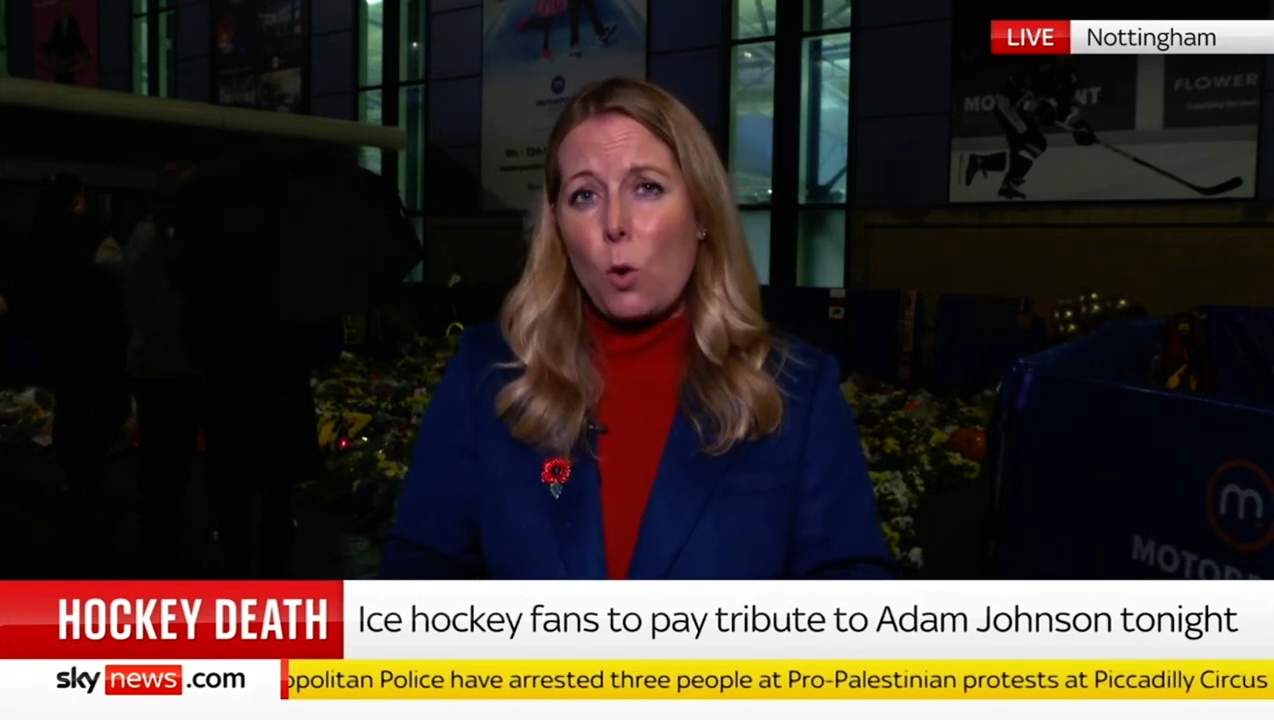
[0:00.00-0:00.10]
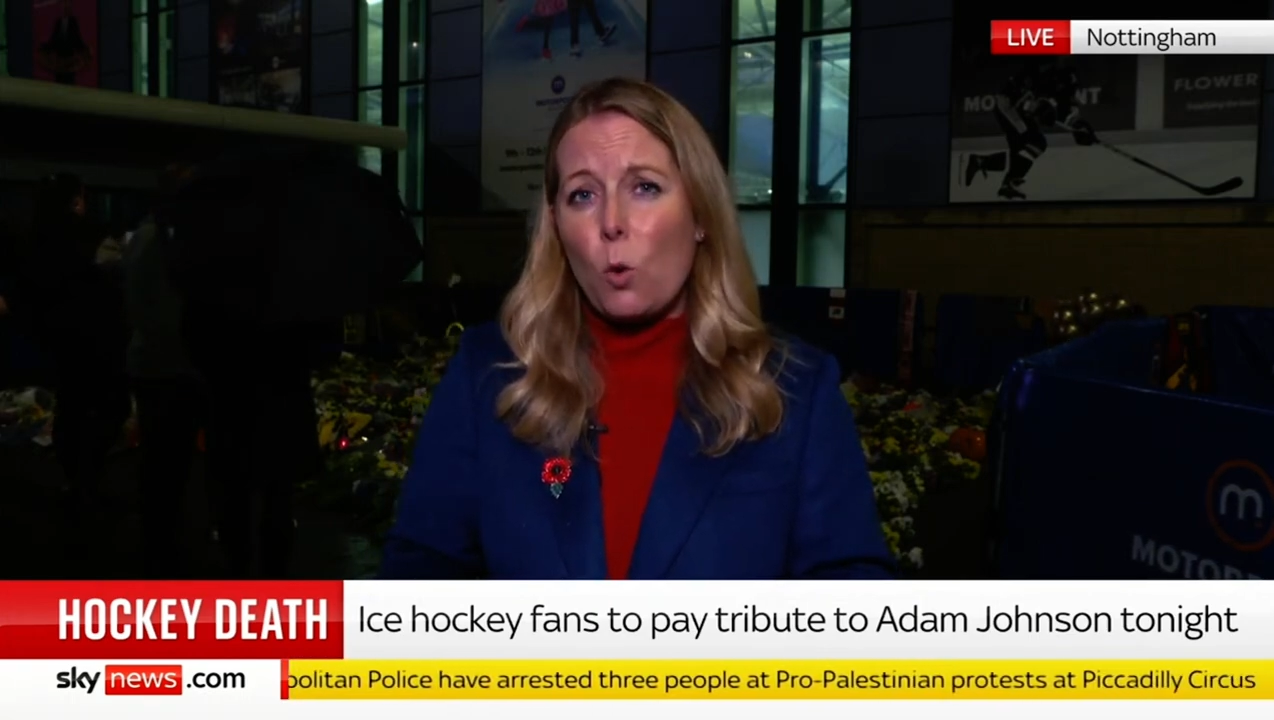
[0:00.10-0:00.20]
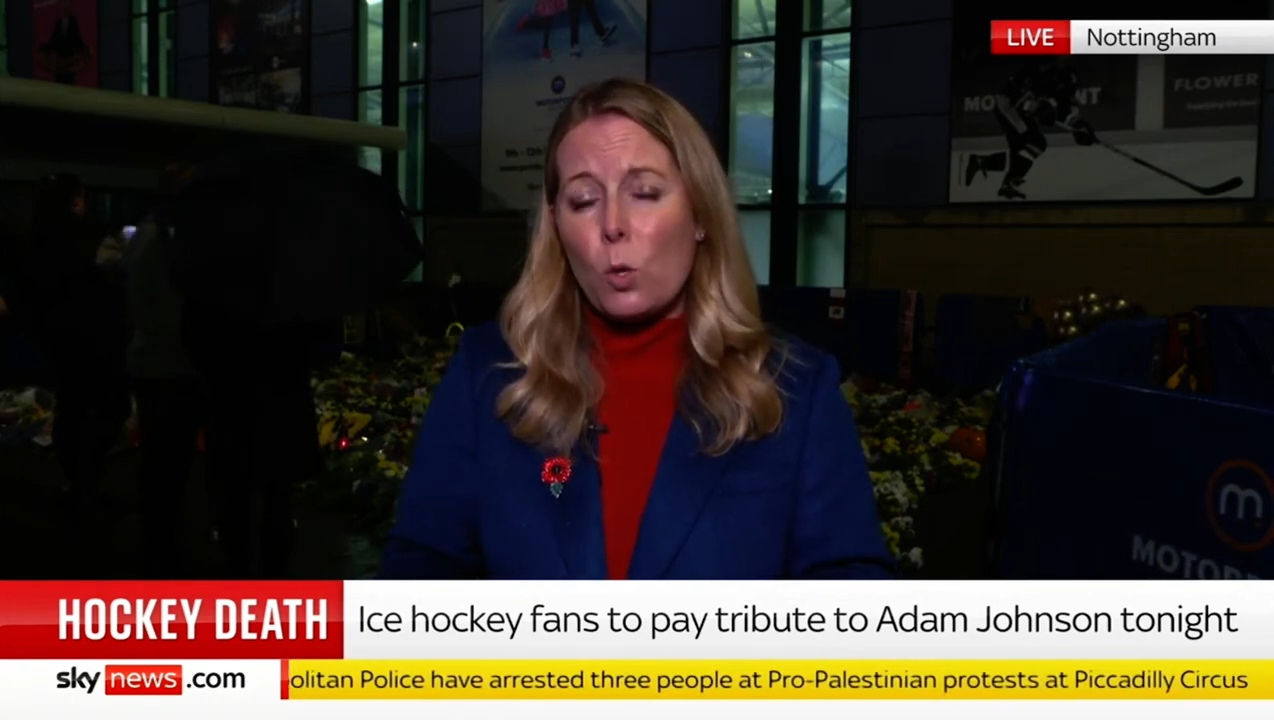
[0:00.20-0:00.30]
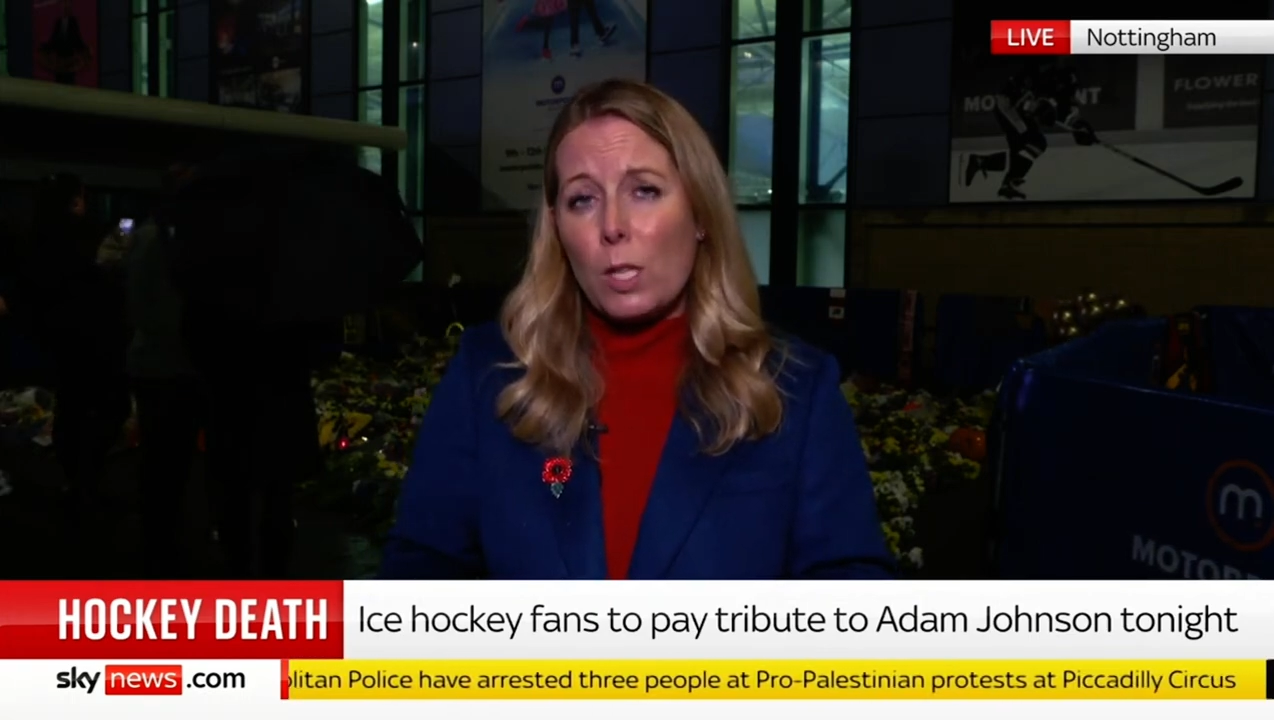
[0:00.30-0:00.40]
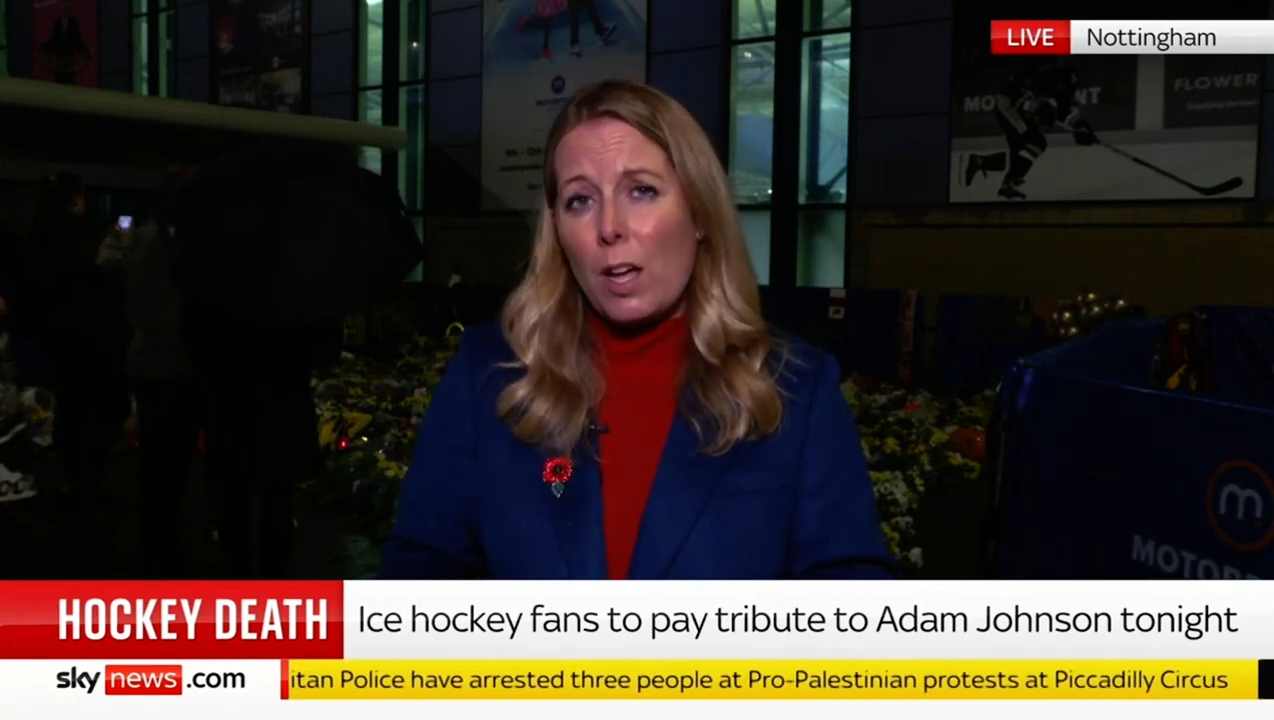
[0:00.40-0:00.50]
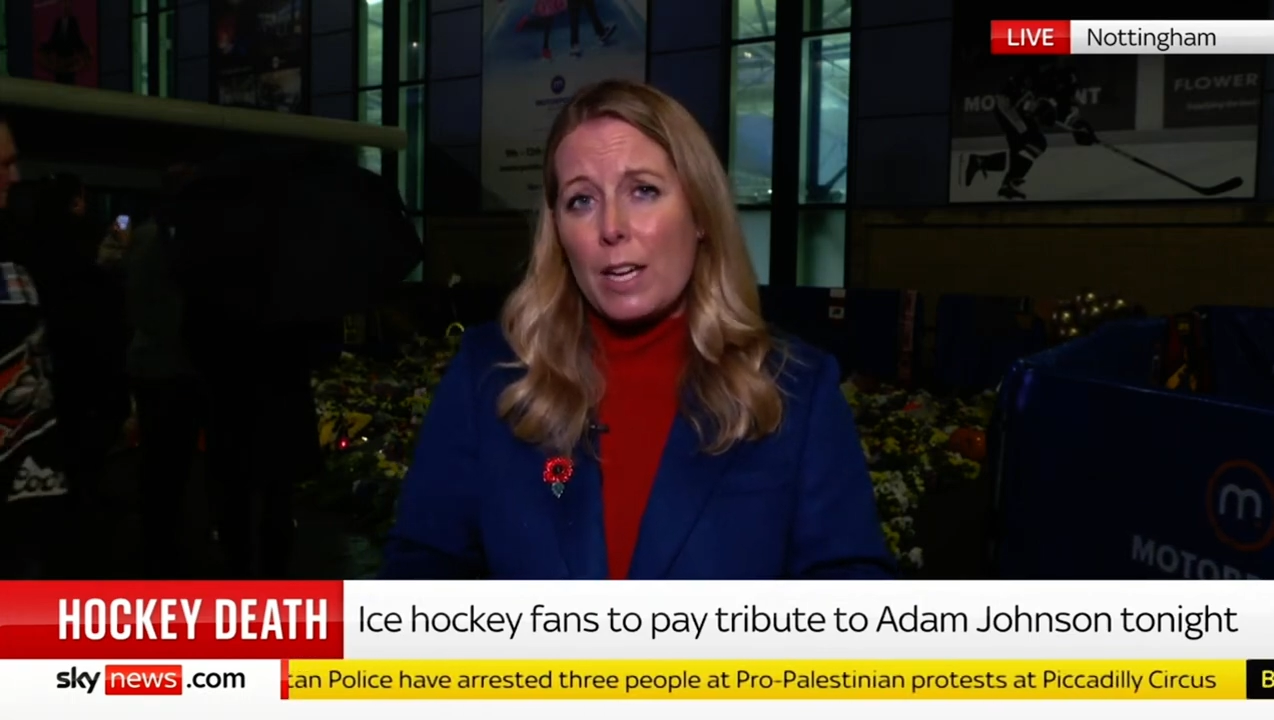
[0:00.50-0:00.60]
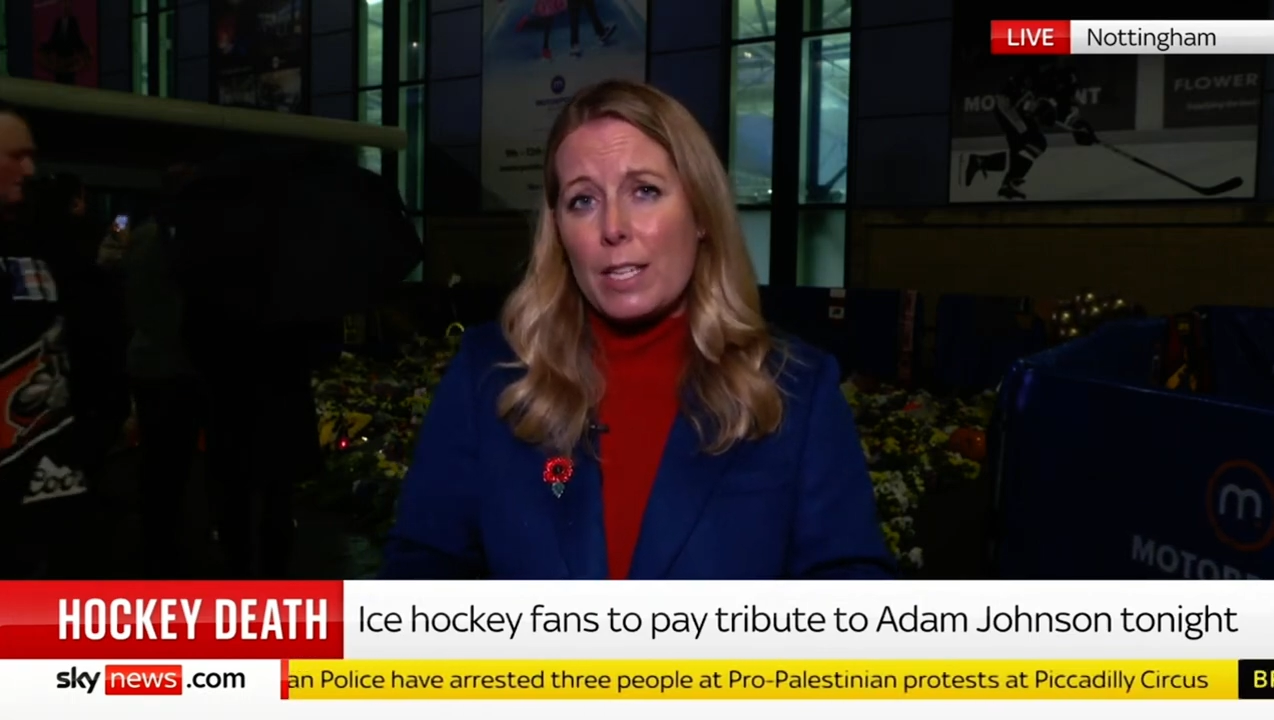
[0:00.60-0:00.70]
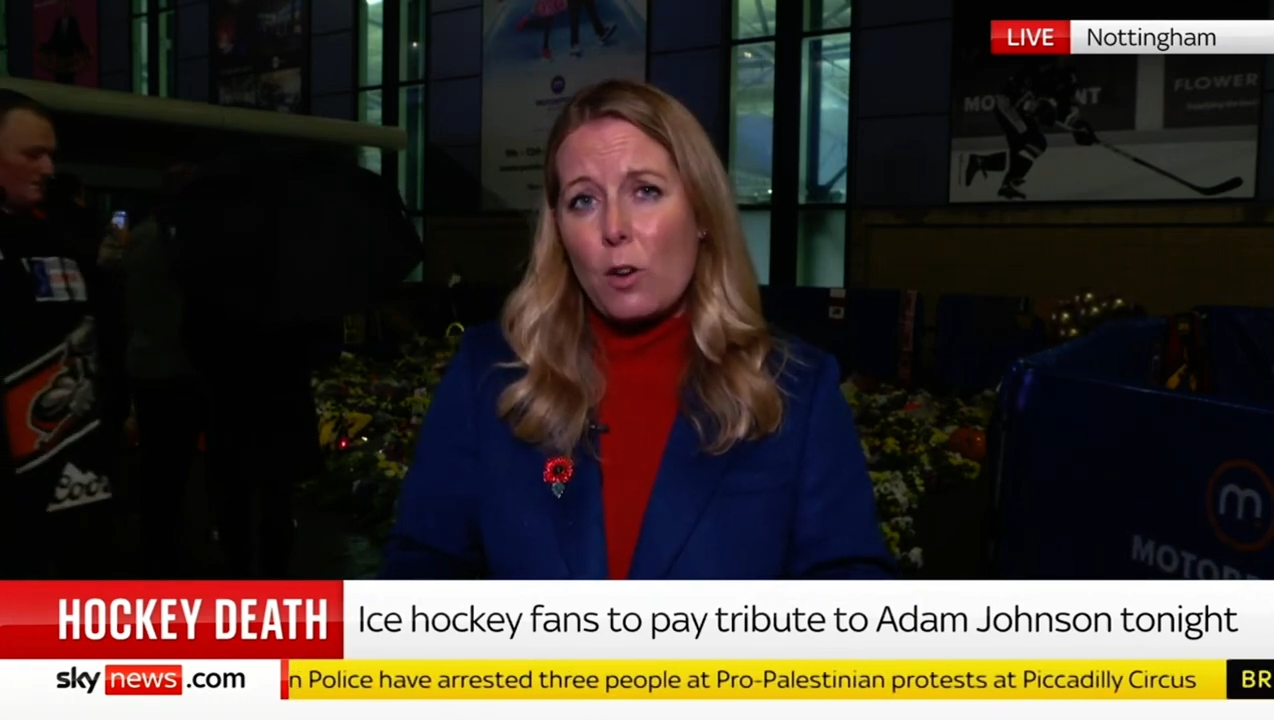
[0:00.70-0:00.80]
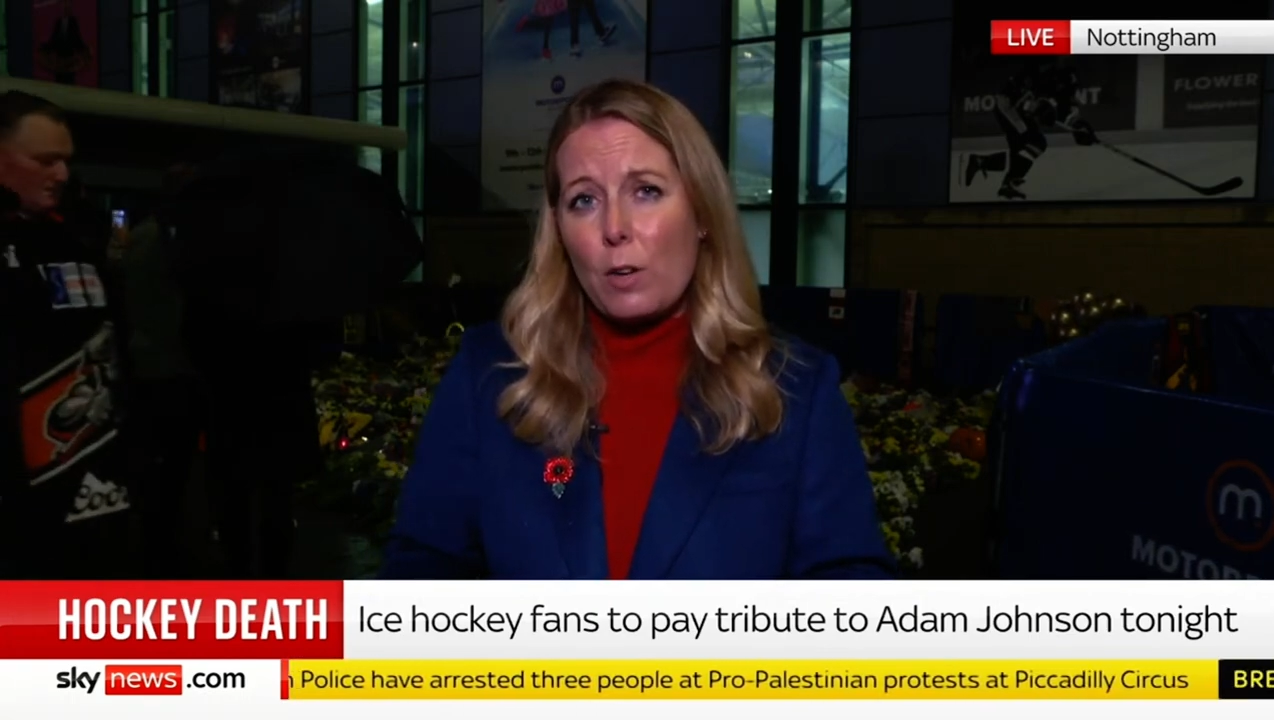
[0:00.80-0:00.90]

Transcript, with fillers: all ice